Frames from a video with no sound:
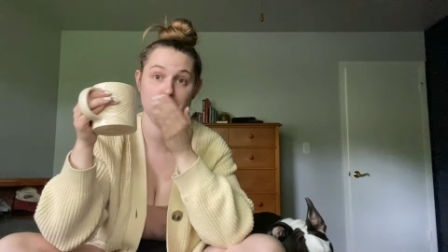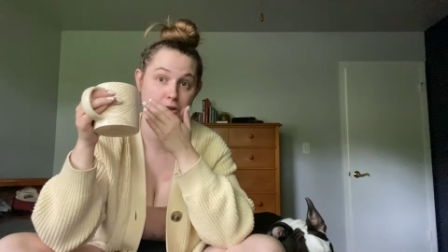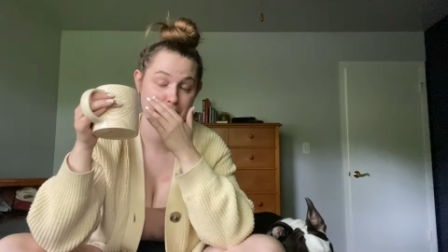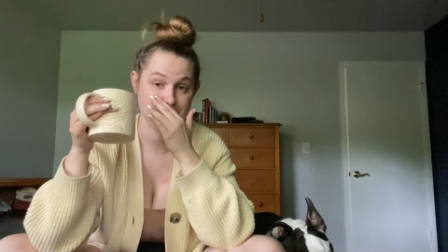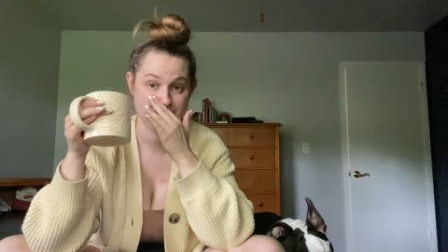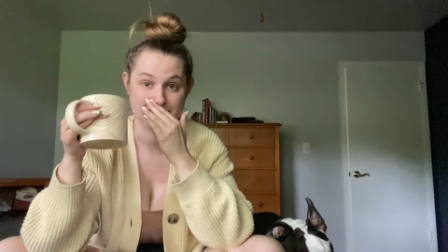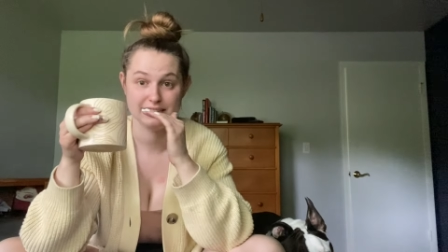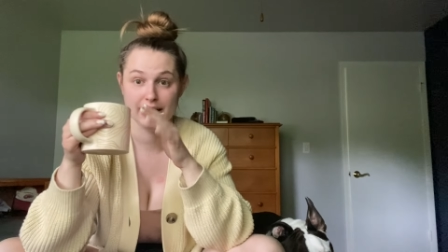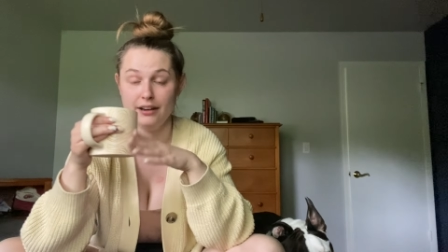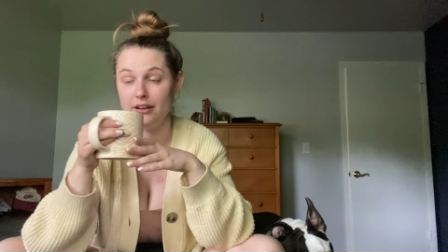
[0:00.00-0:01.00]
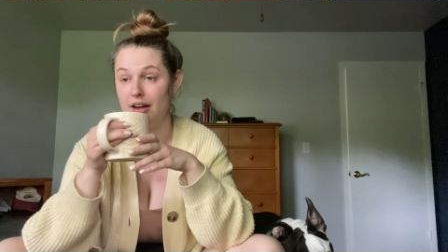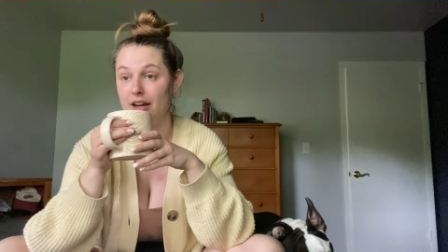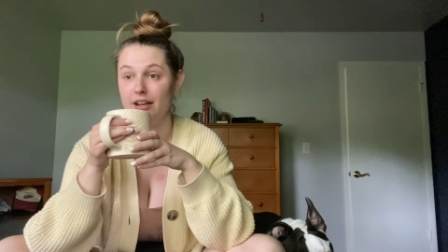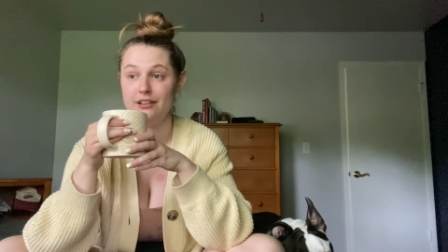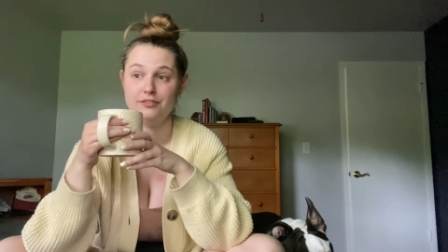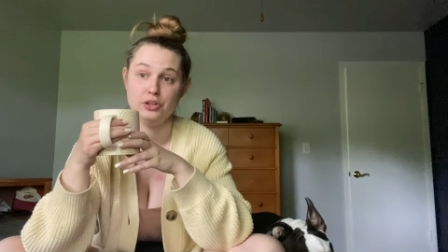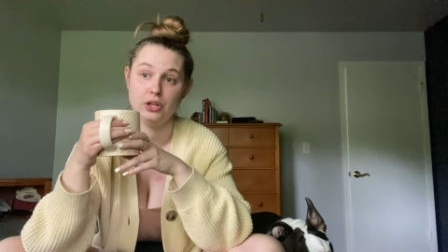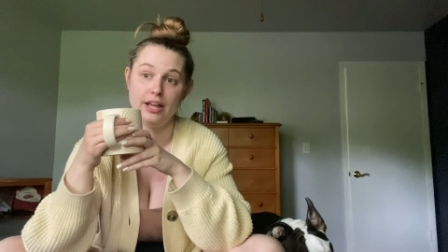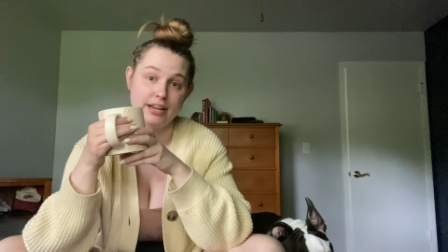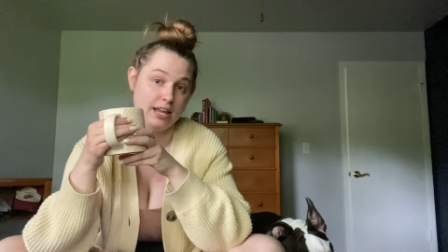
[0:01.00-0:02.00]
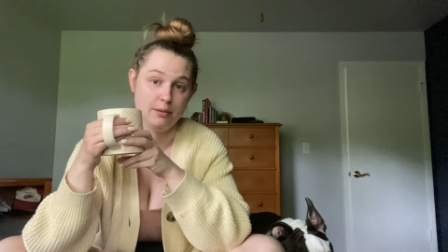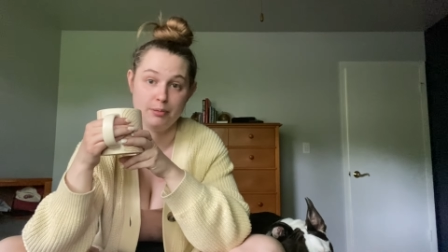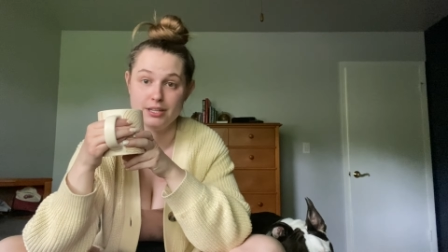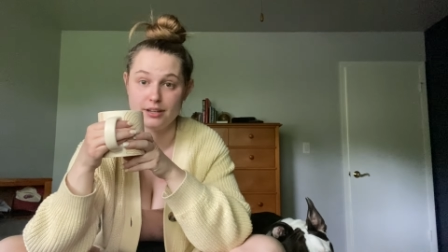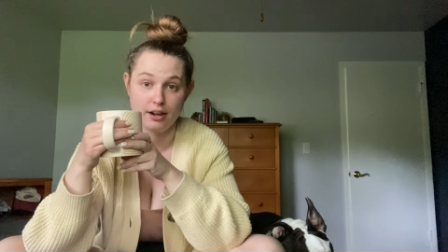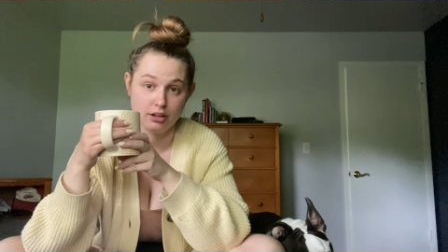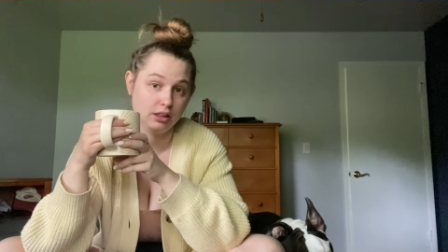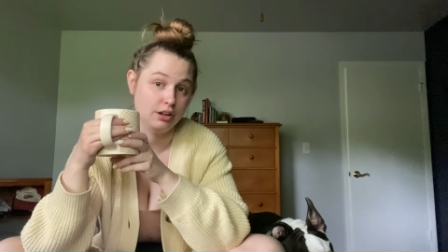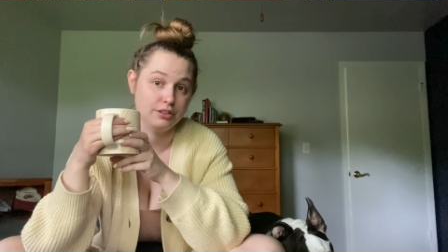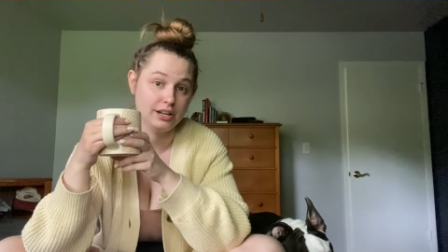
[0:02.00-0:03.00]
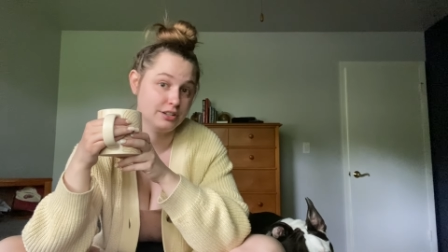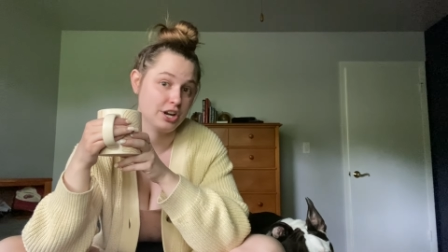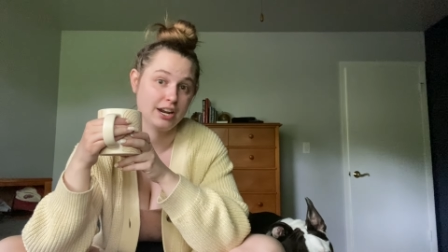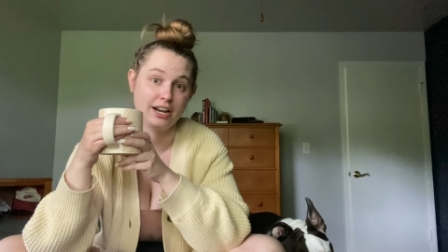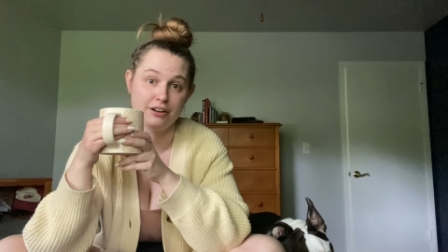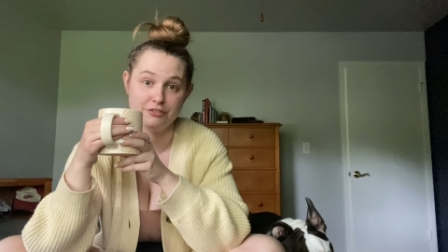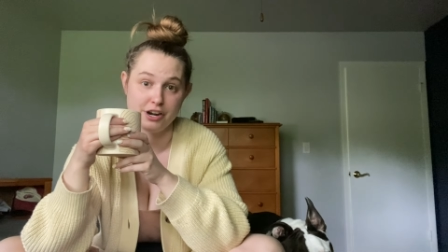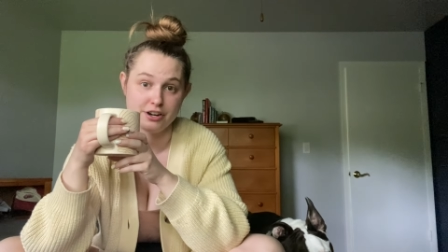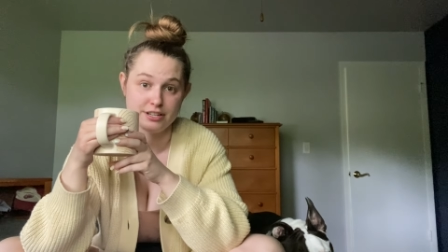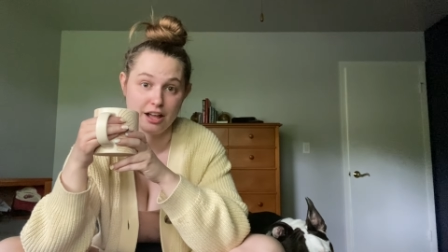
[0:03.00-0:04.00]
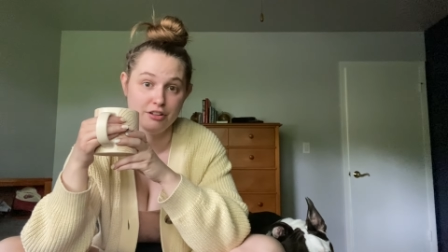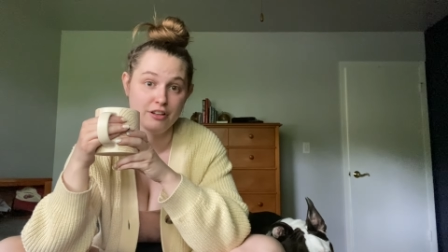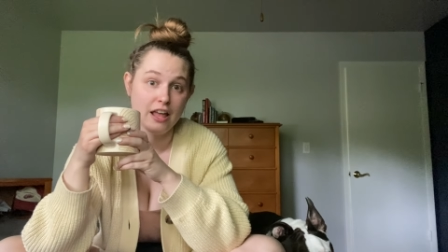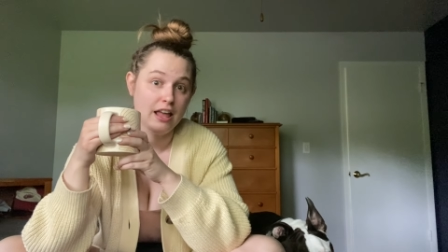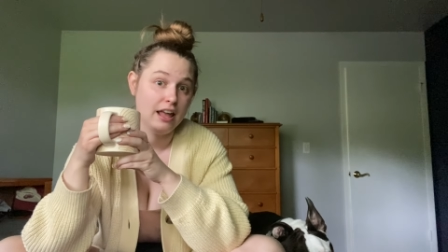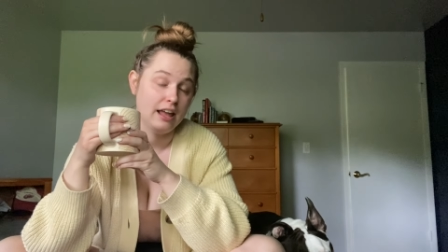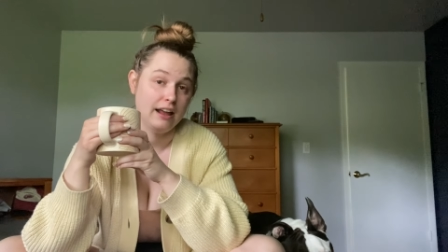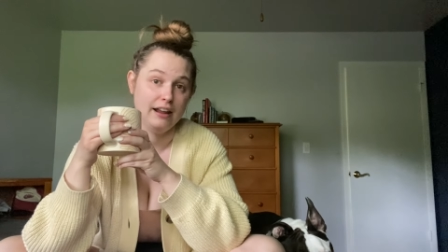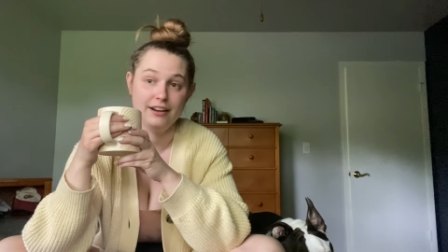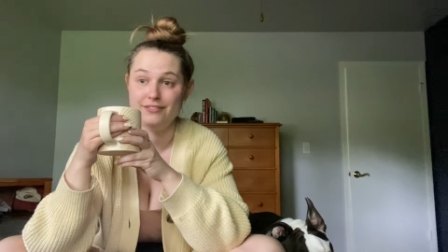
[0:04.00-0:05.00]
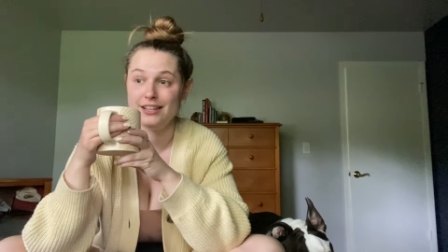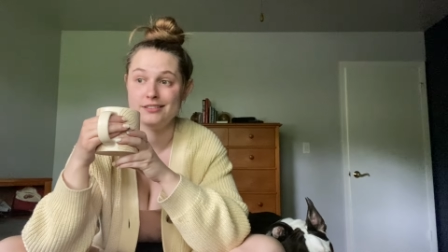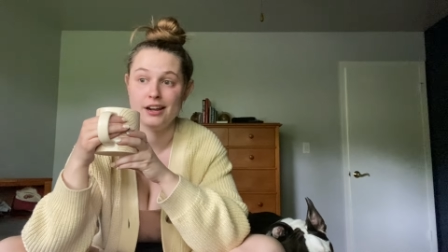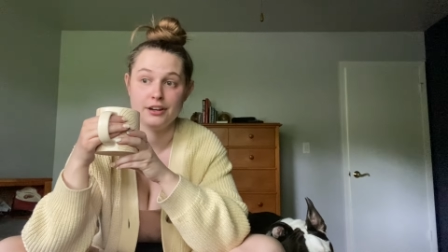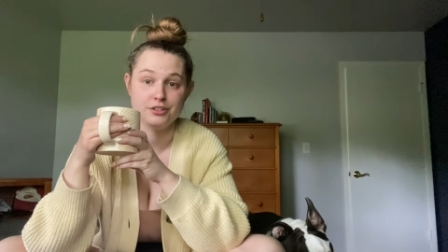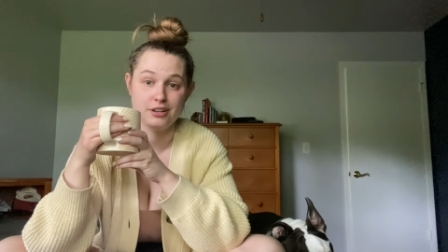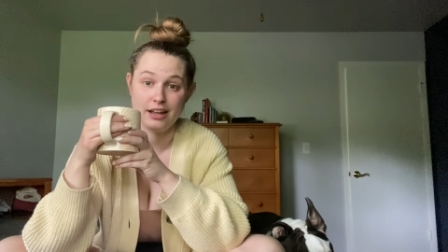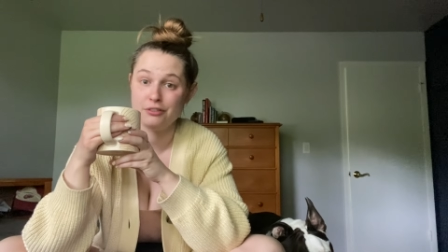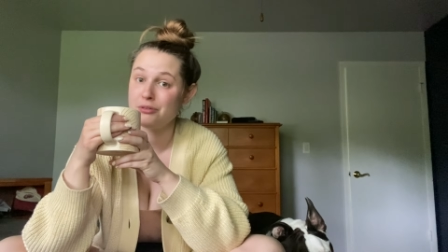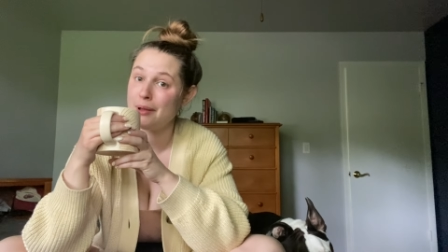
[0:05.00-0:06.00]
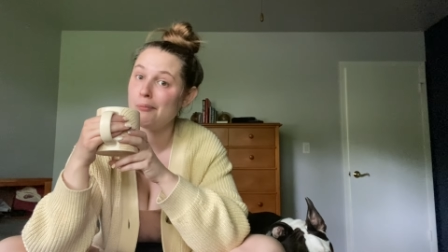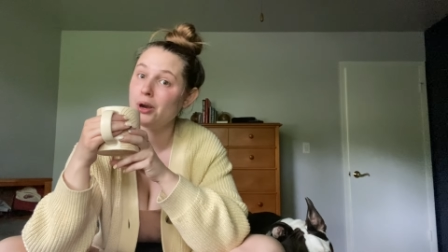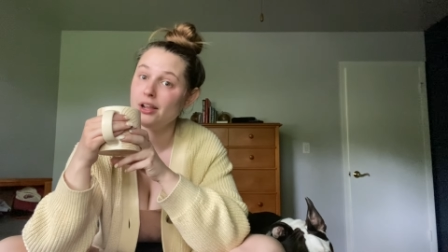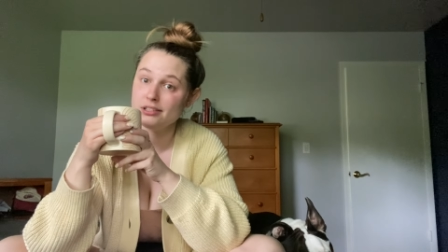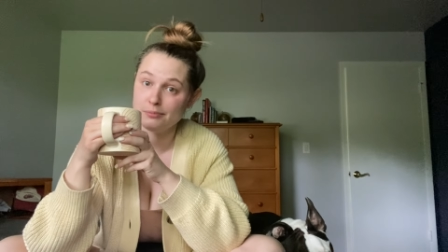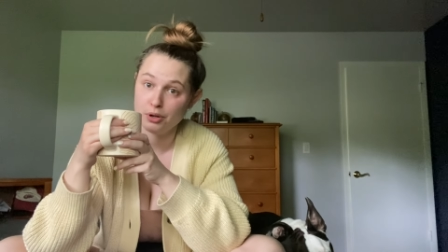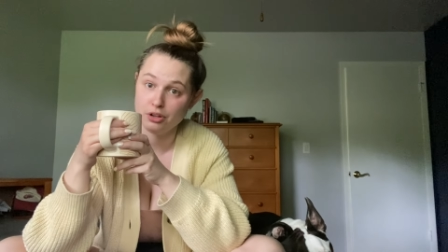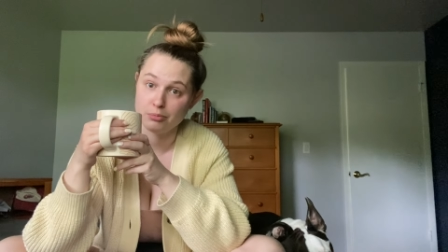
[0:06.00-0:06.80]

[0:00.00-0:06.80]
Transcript: All that being said, uh, if you like hippie style clothing, check it out for yourself. And if that's not your style, remember it as a bolo